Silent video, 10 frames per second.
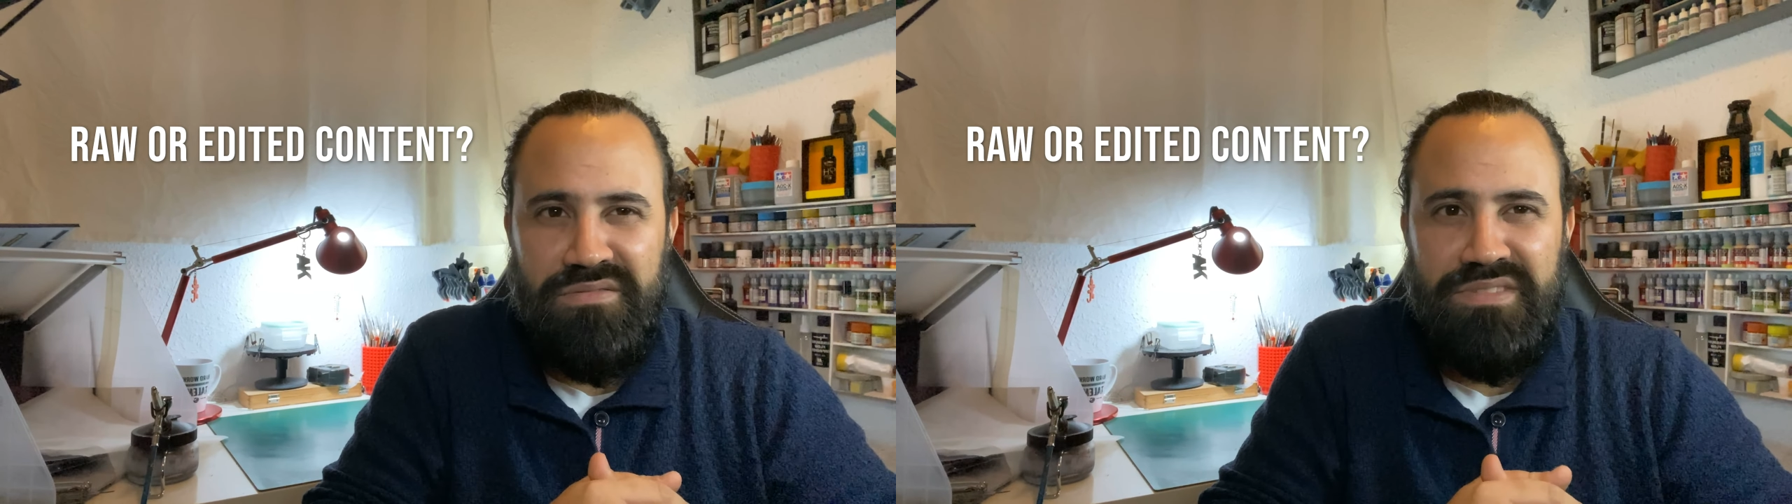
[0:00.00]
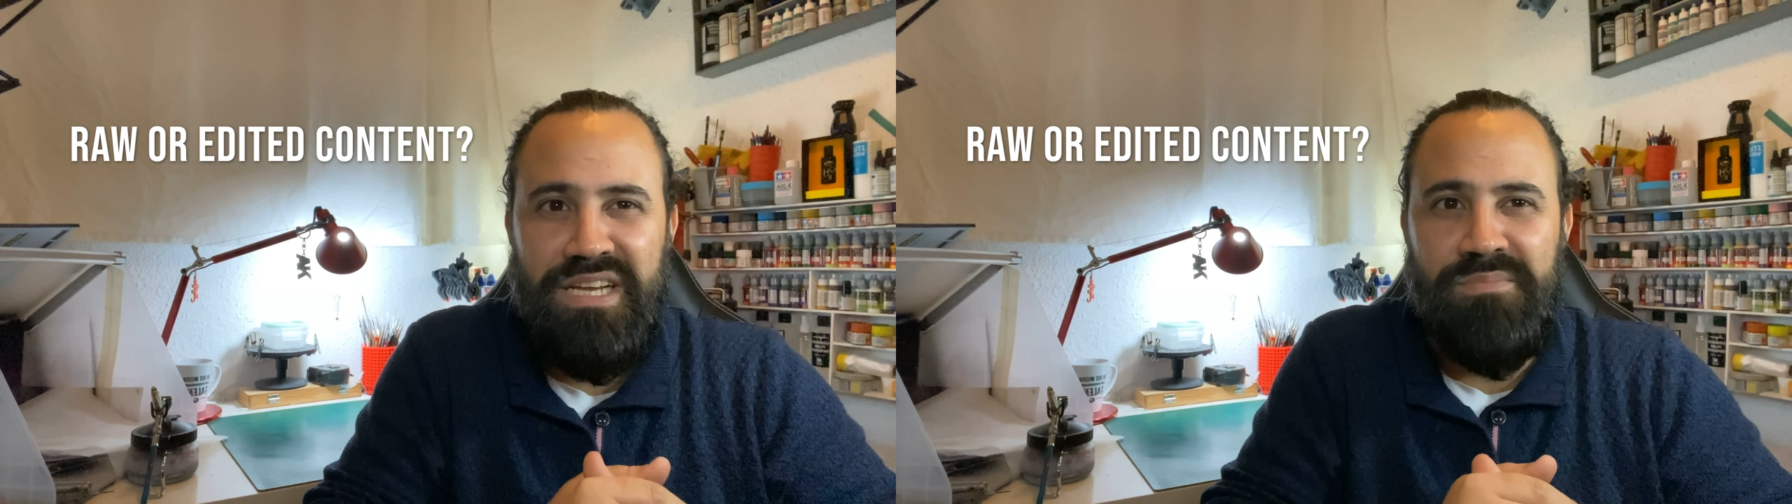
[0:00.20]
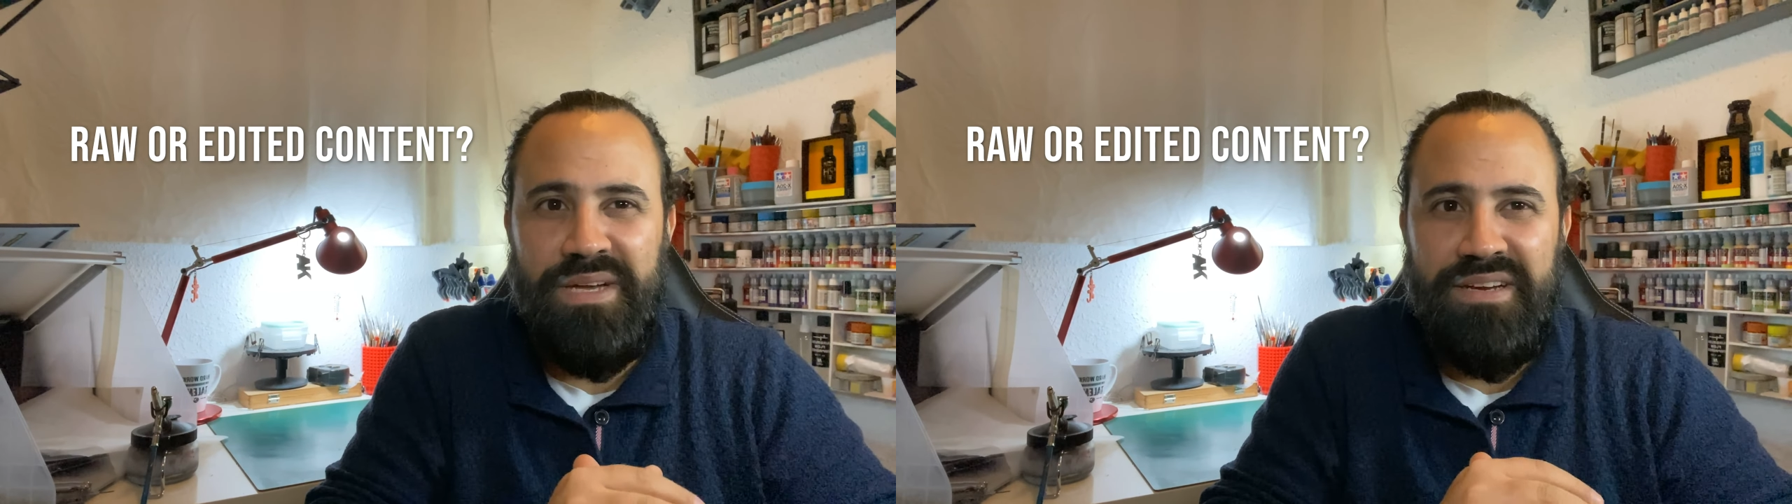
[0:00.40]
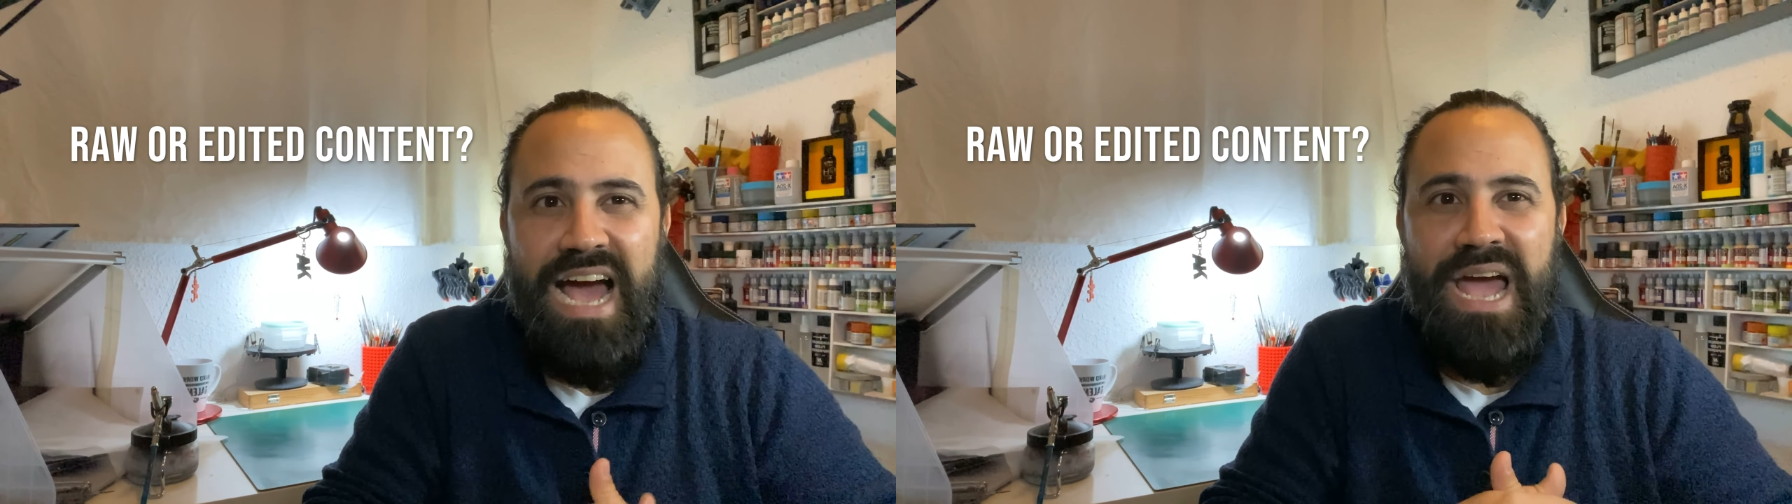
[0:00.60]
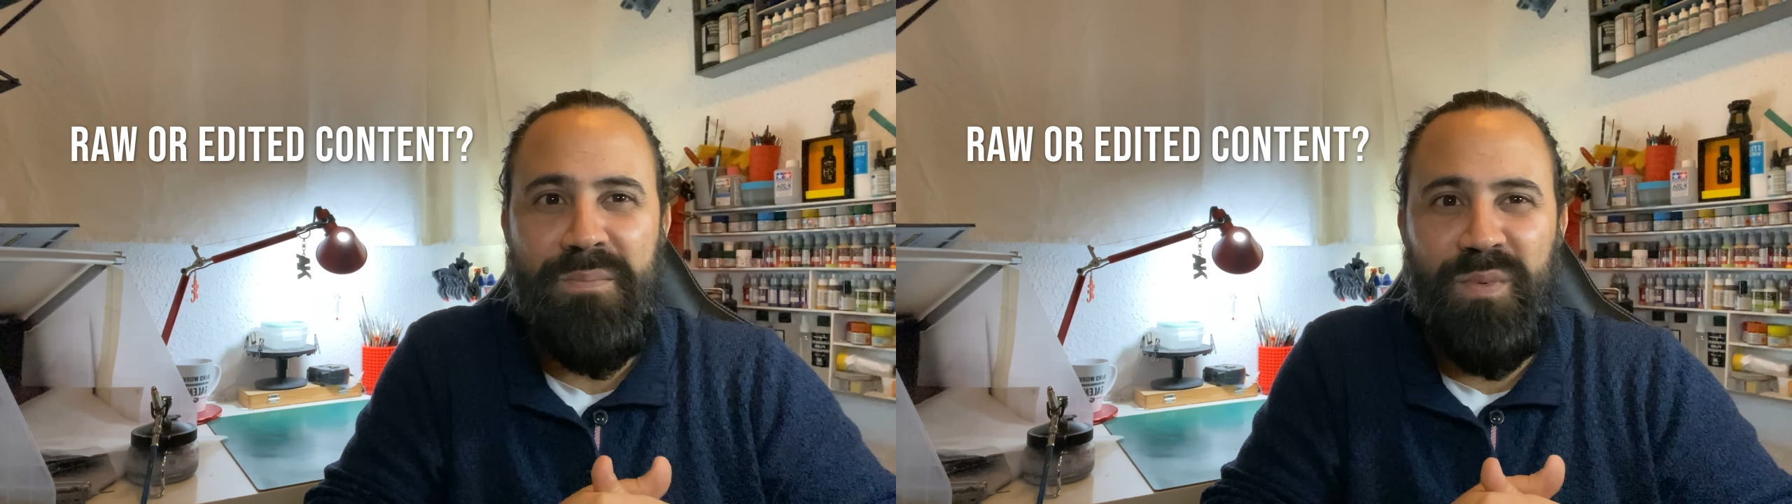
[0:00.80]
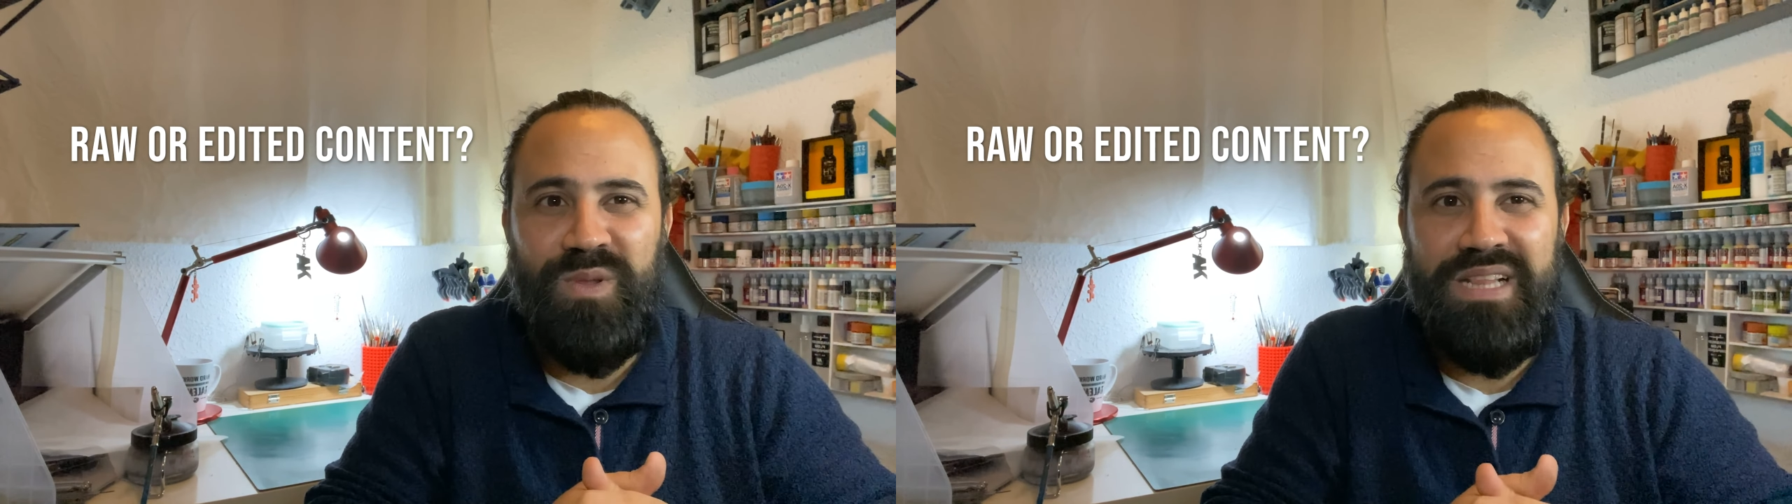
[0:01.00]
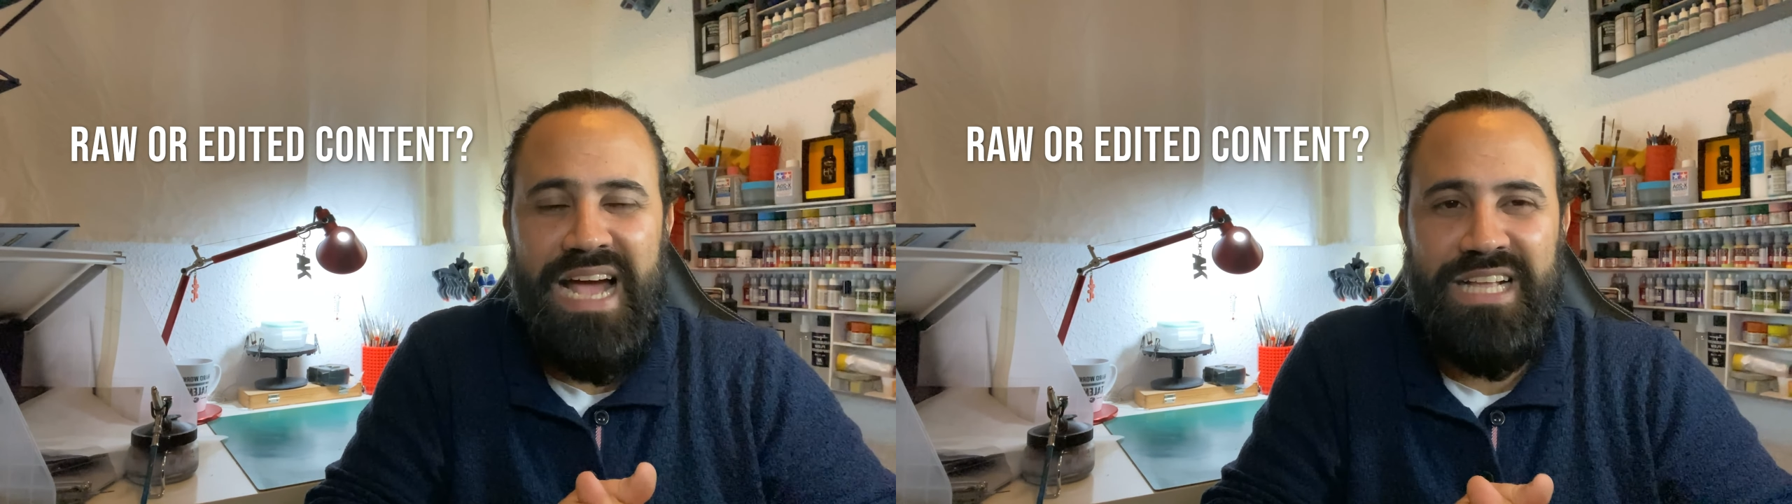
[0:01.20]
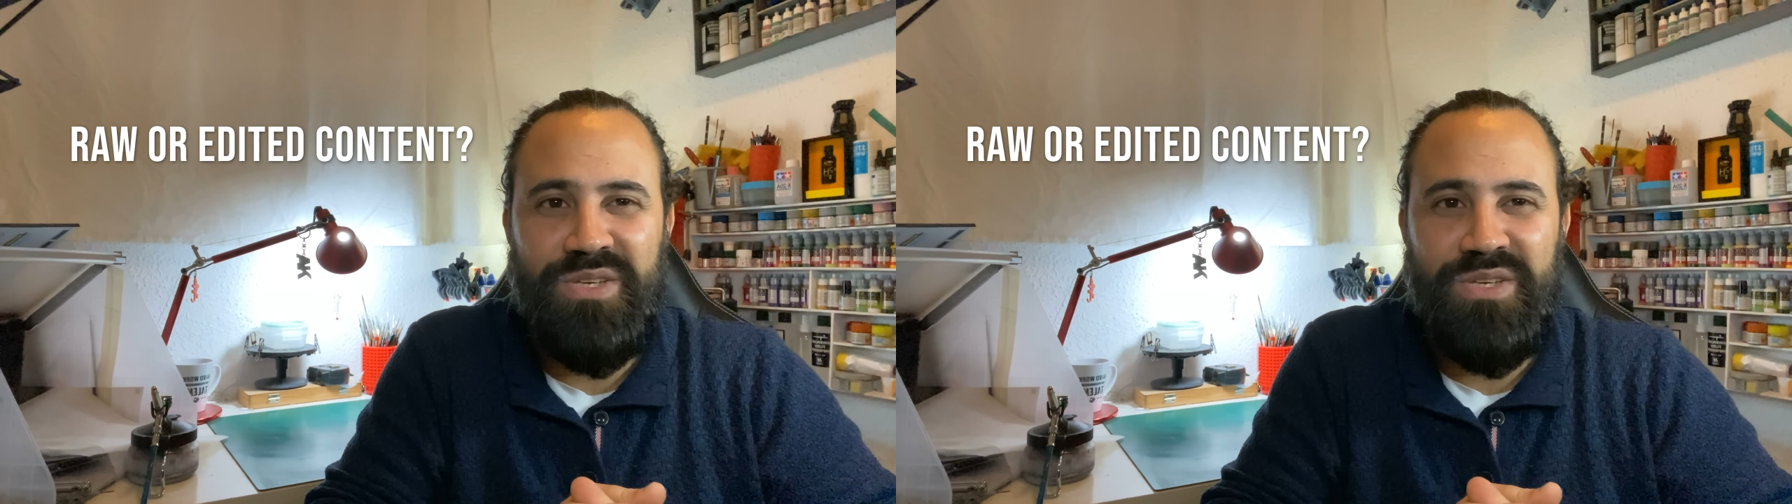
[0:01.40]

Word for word: Tell me. I would like